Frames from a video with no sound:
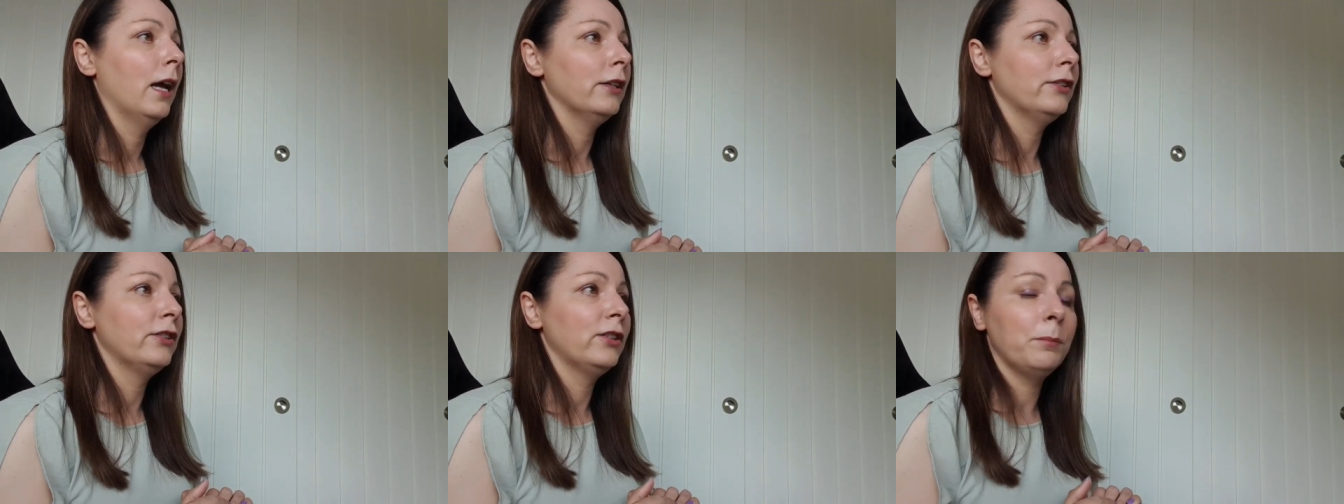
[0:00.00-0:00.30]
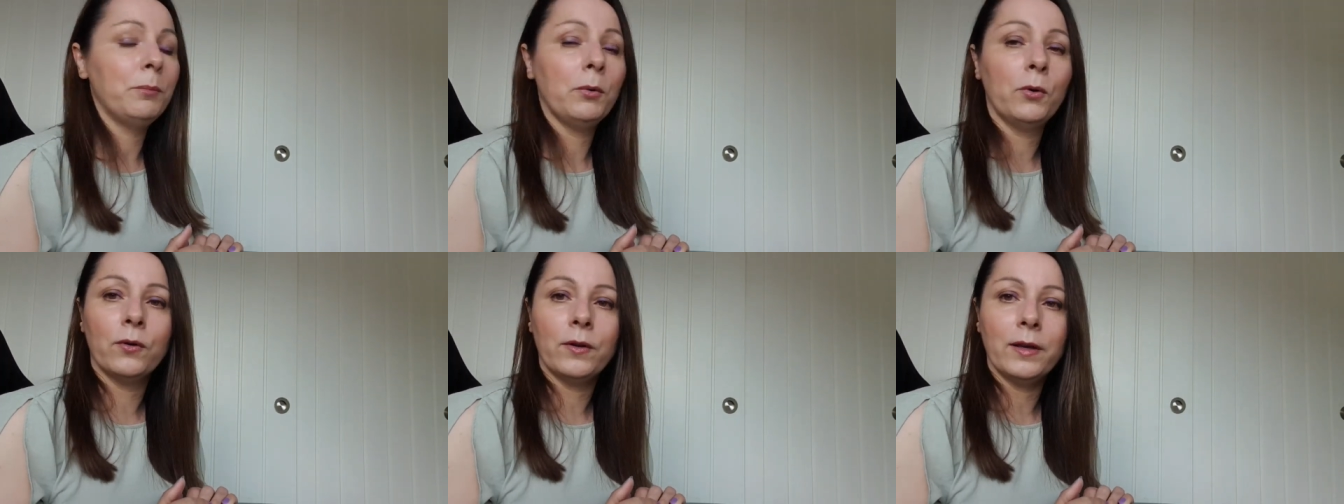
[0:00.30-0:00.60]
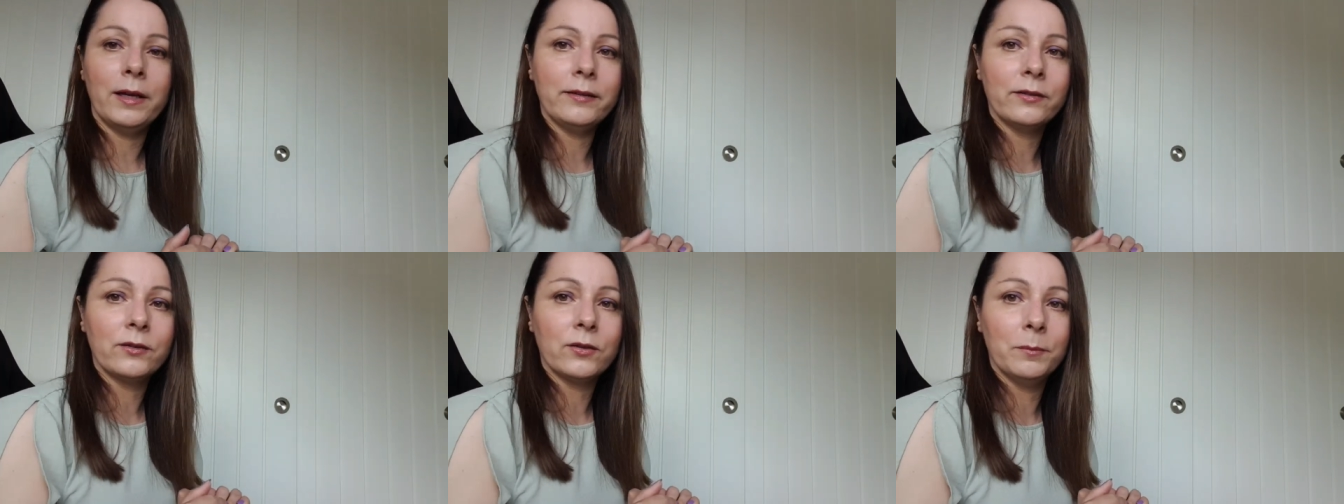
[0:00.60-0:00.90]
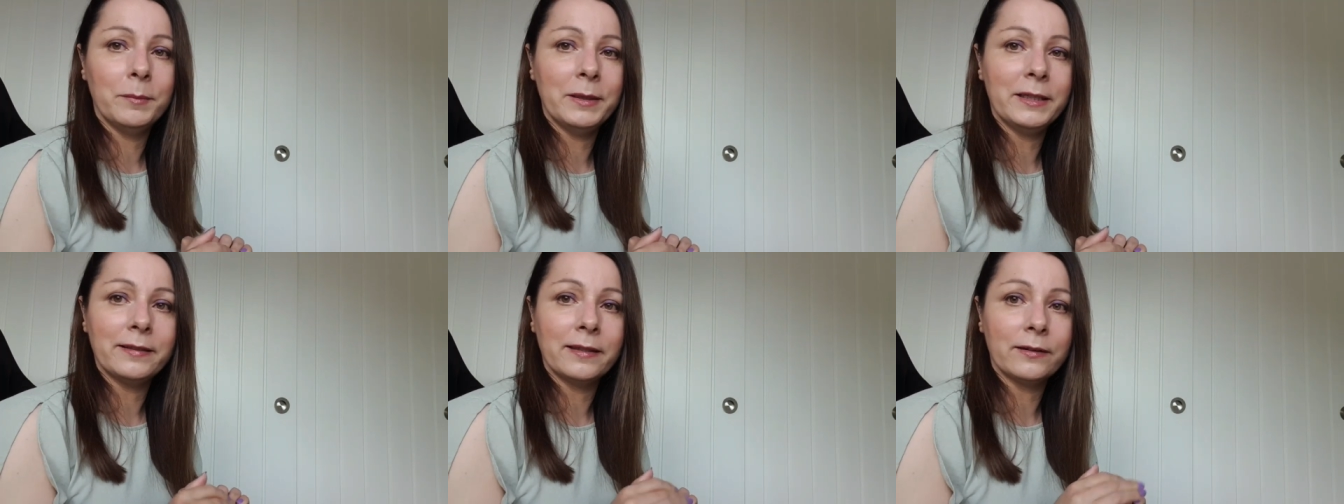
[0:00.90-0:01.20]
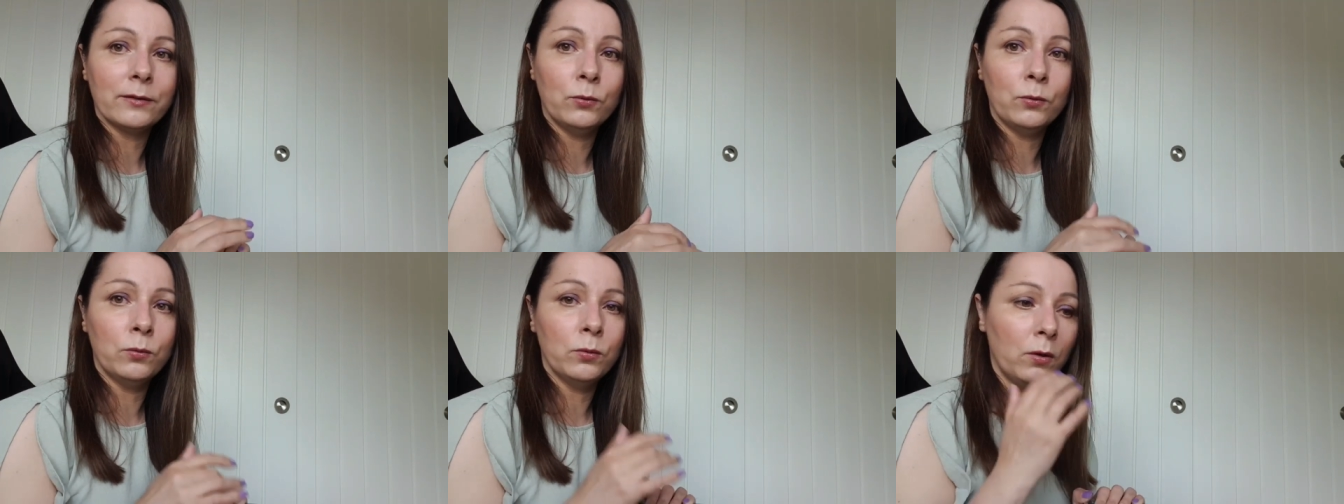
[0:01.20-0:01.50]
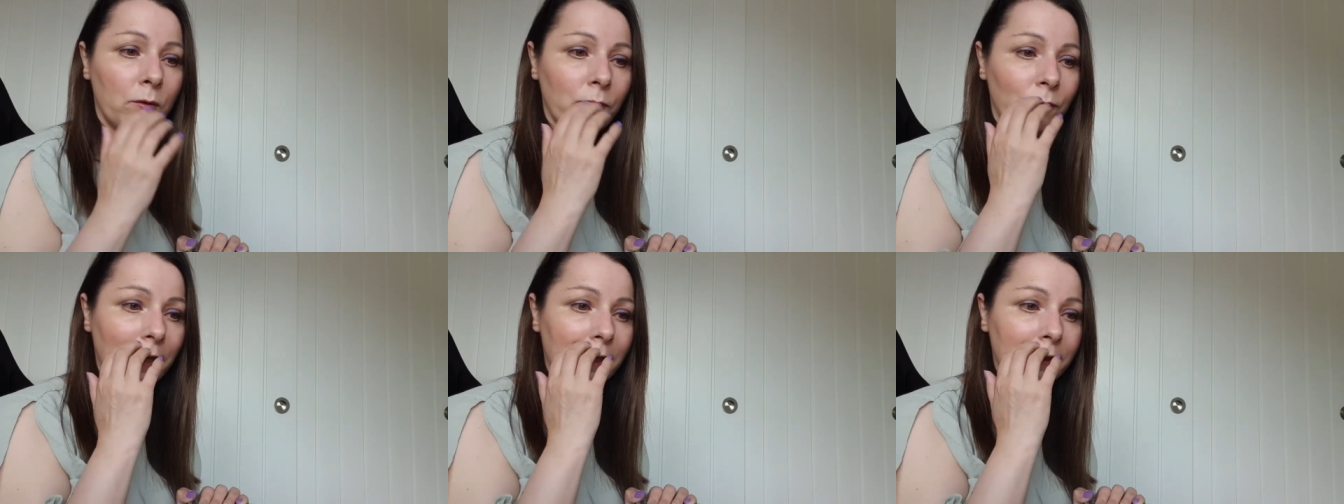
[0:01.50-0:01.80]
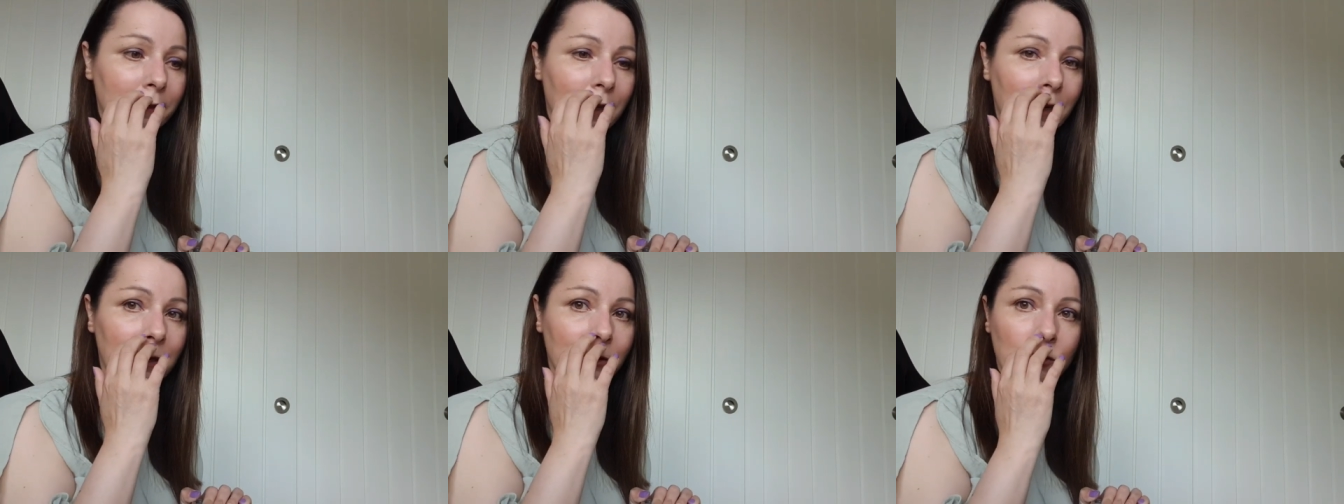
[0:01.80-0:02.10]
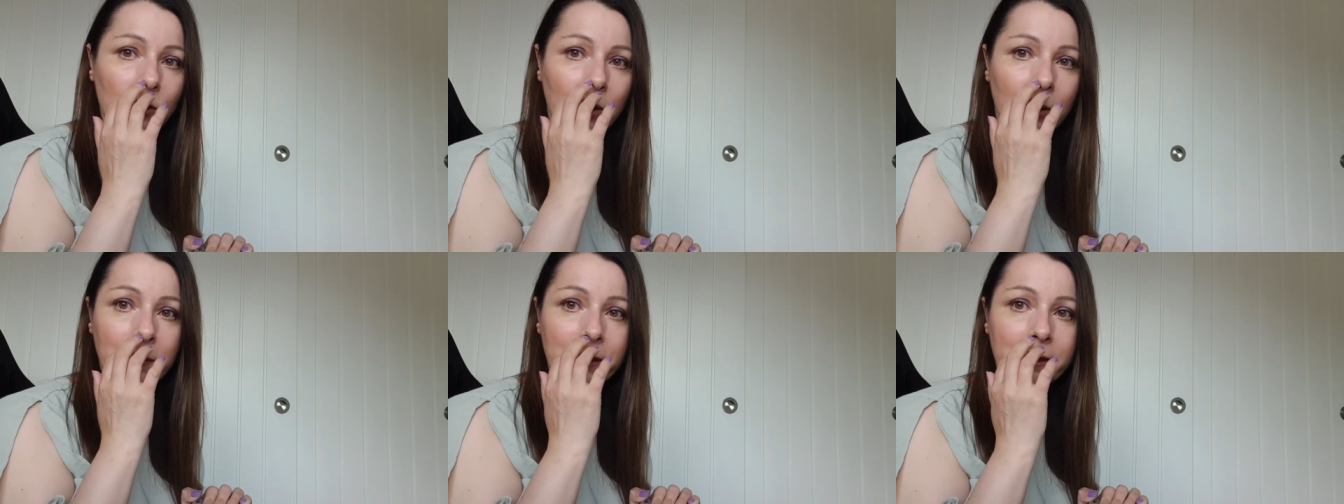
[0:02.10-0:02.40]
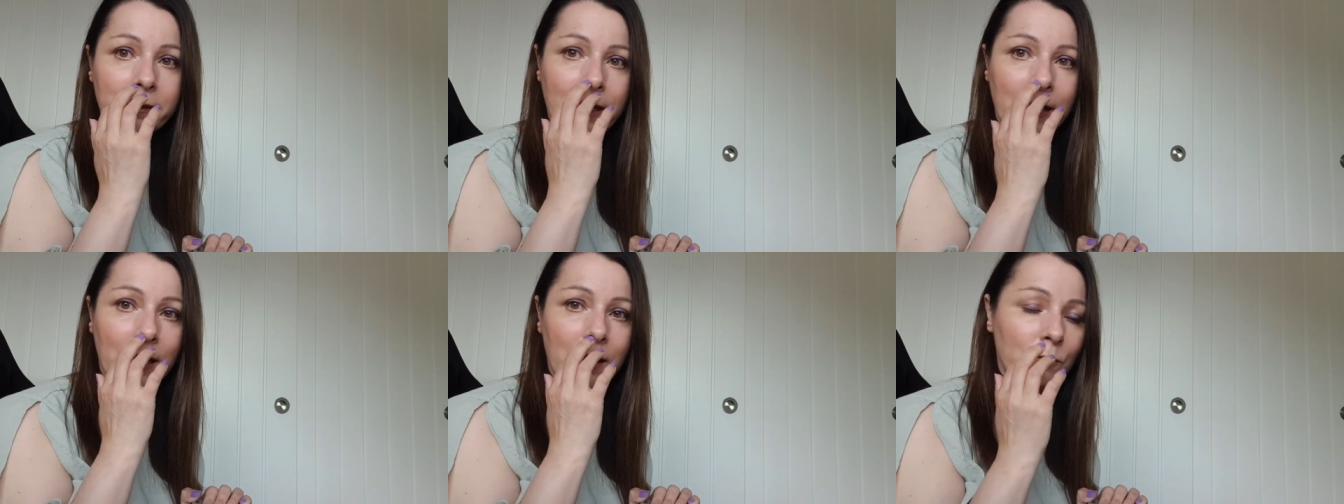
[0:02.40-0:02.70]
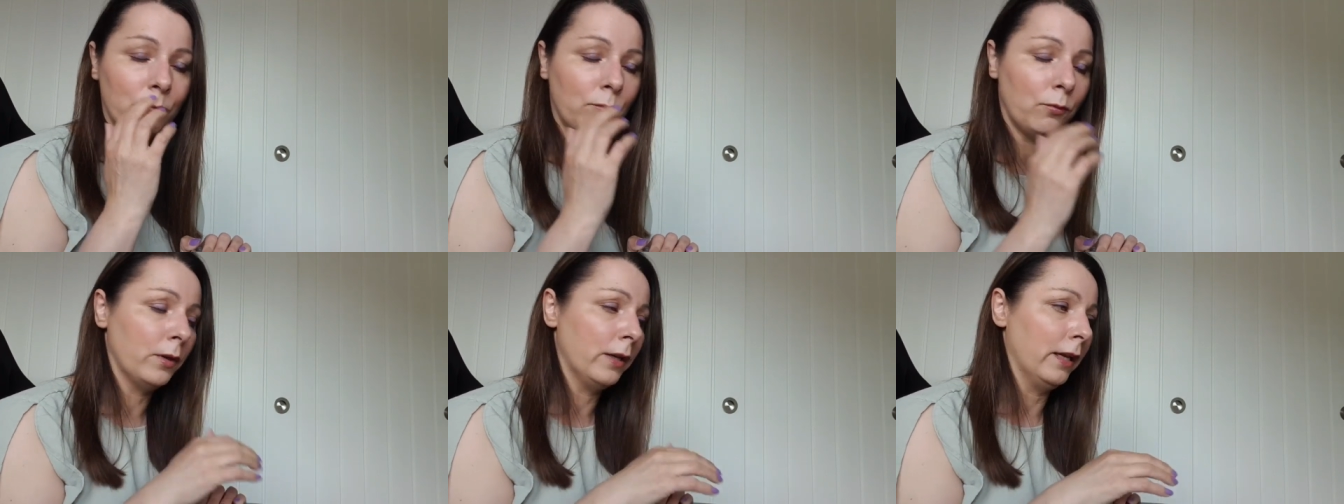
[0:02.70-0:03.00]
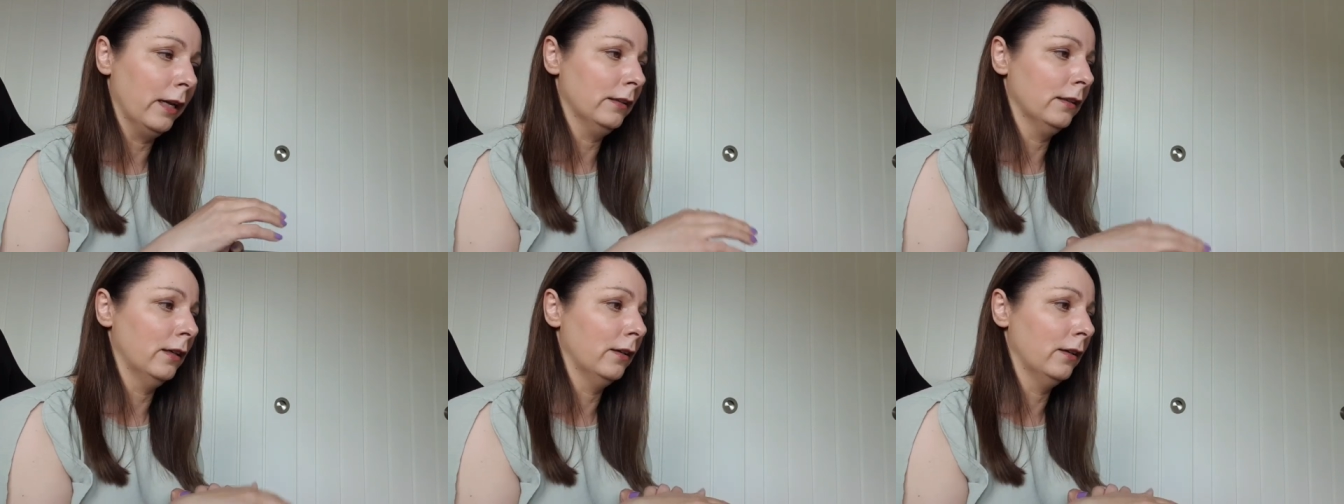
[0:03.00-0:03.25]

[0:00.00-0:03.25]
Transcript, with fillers: And she bought these to me and says, Oh, look, Vandal, do you want me to get them for you?